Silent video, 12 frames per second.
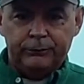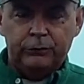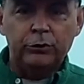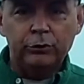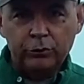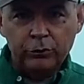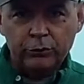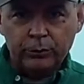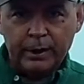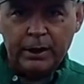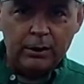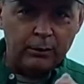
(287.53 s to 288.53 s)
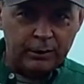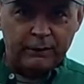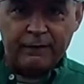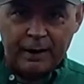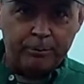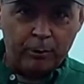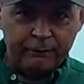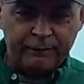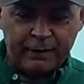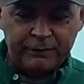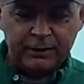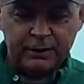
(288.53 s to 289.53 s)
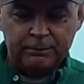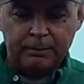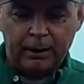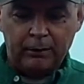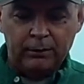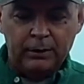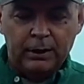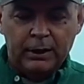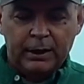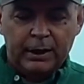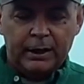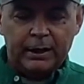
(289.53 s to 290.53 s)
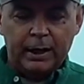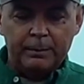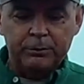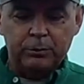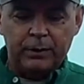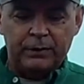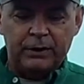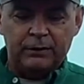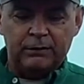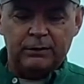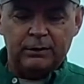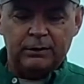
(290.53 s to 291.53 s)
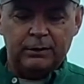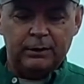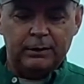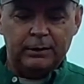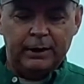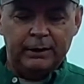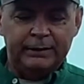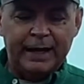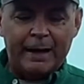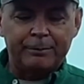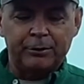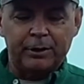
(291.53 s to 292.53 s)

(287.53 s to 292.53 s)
223 or the 5.56 barrel, it comes with this adapter